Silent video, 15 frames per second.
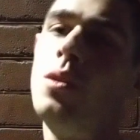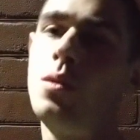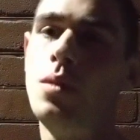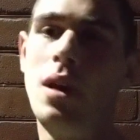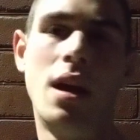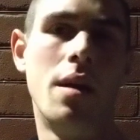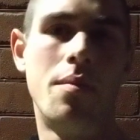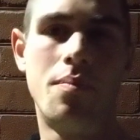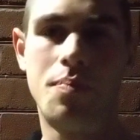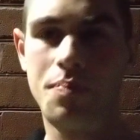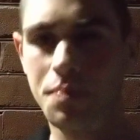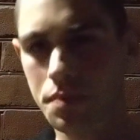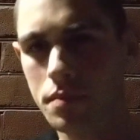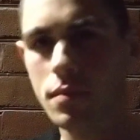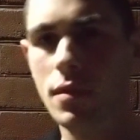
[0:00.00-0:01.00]
yeah,
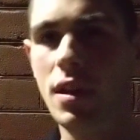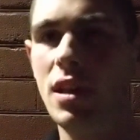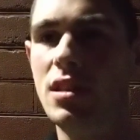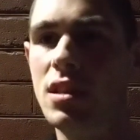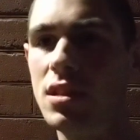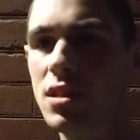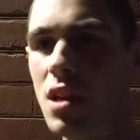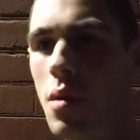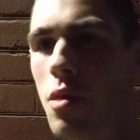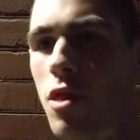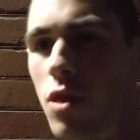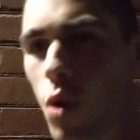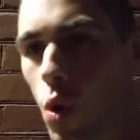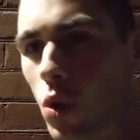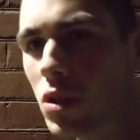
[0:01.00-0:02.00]
these are some
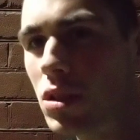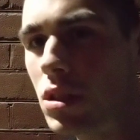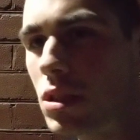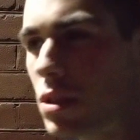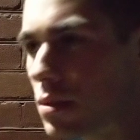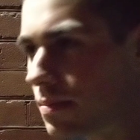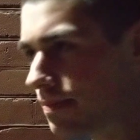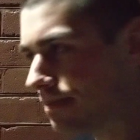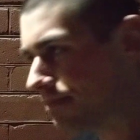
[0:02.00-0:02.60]
thoughts.